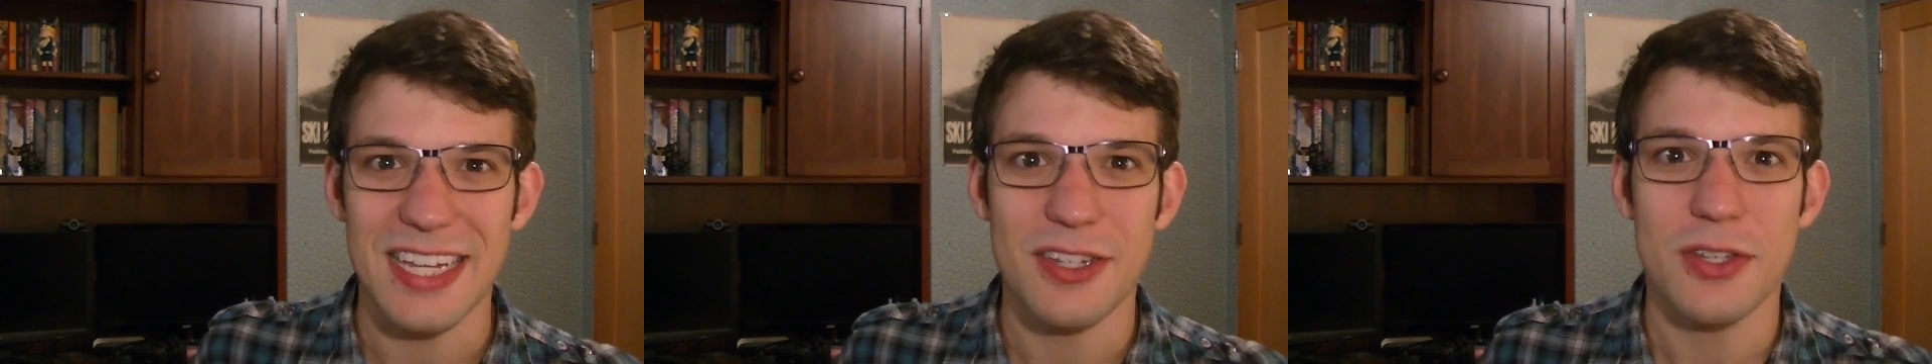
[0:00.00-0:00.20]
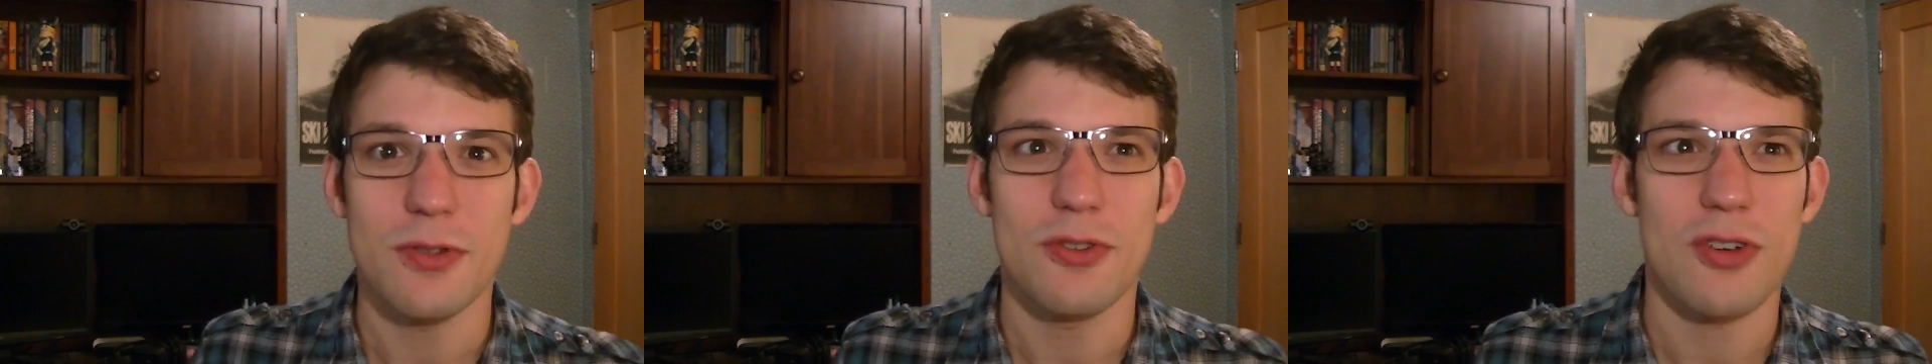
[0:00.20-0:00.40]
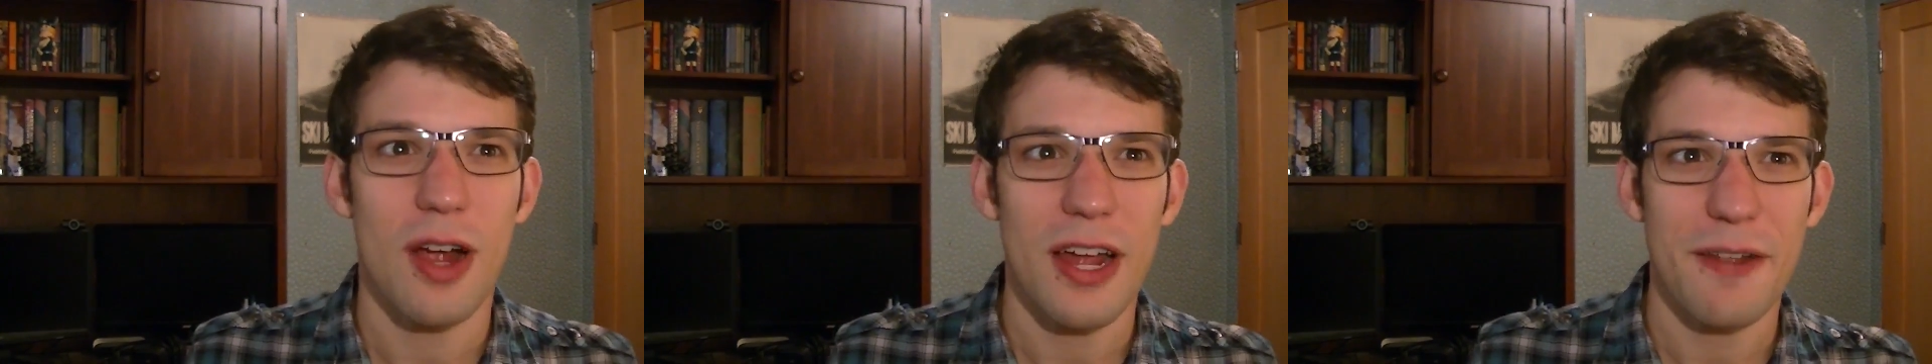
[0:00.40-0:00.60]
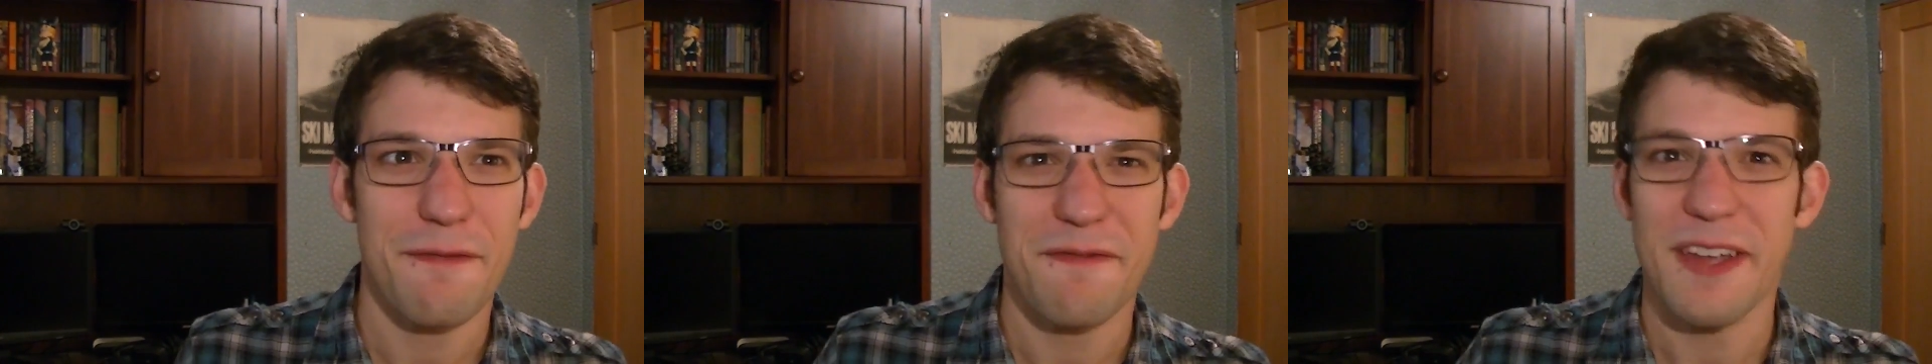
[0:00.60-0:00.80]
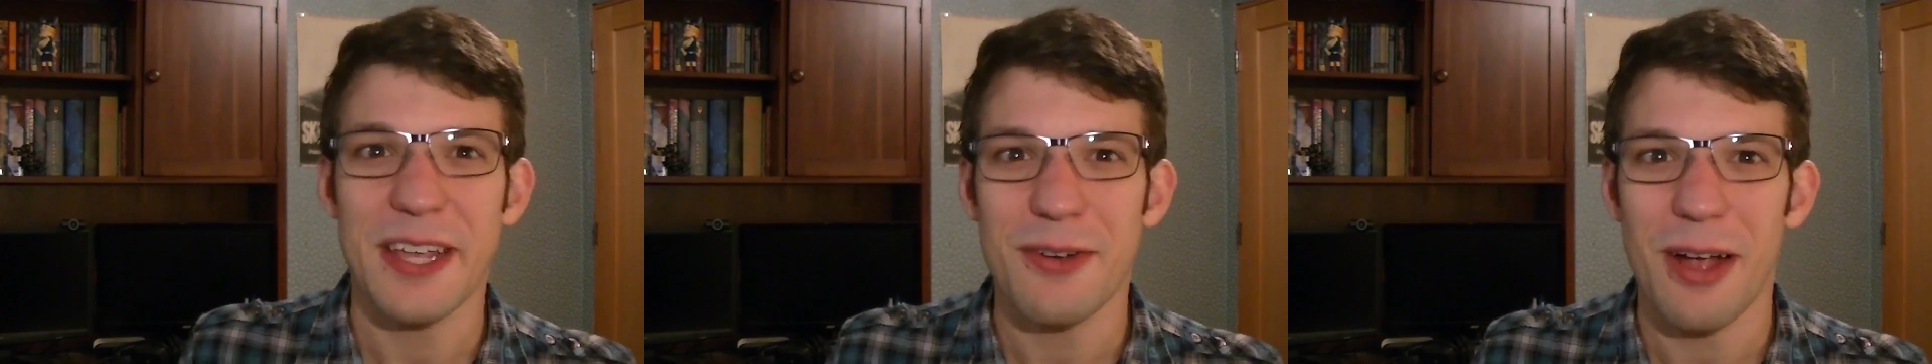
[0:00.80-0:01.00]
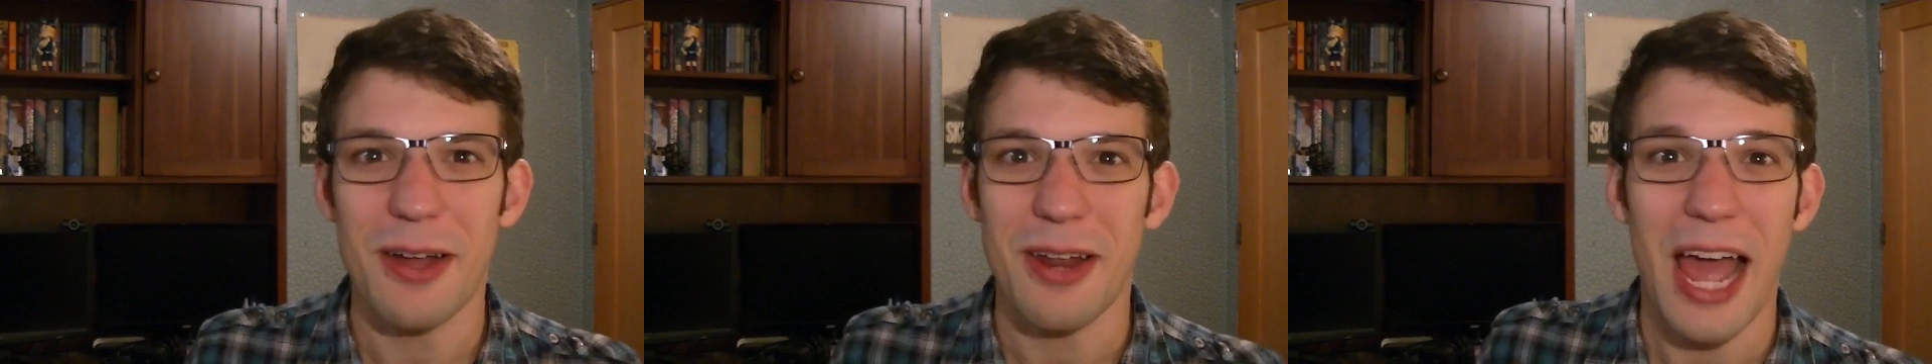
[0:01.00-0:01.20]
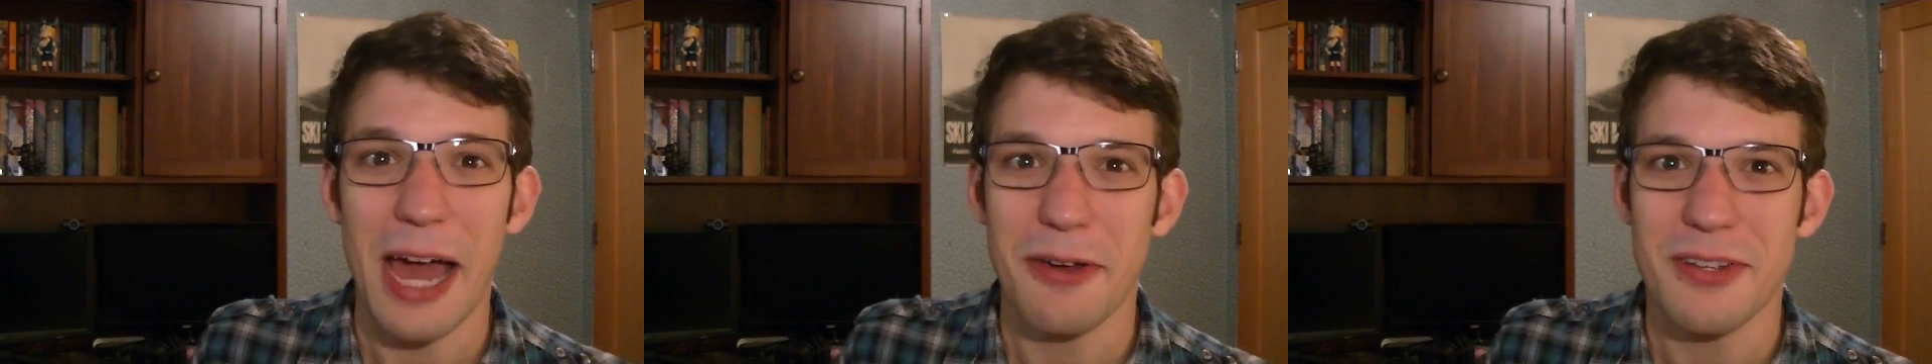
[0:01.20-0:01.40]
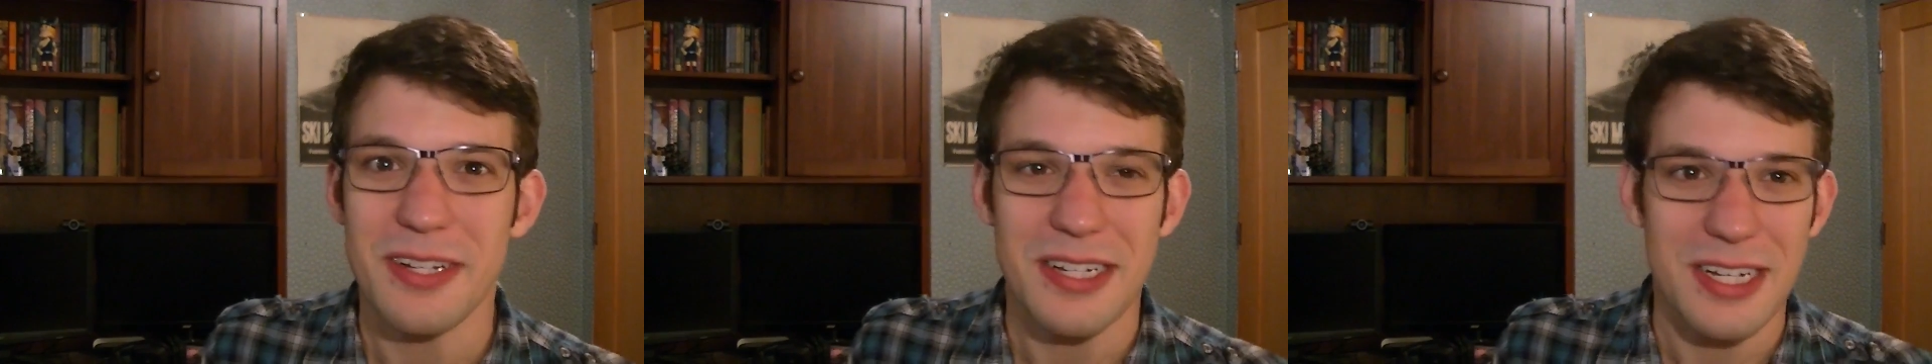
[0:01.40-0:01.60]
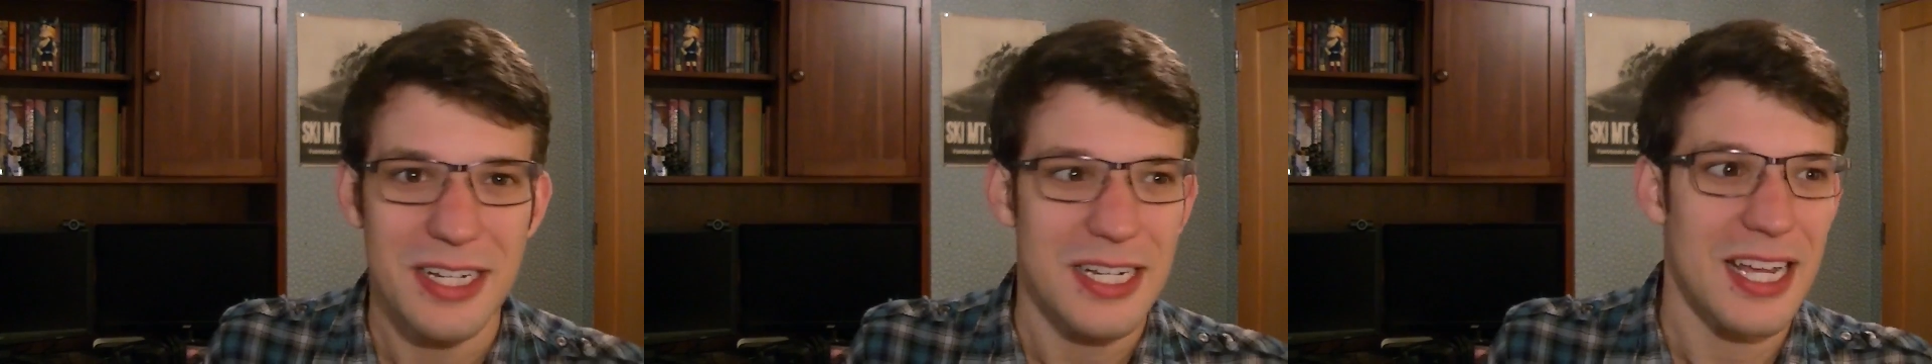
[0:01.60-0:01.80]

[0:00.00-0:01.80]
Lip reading: as you try to figure out how to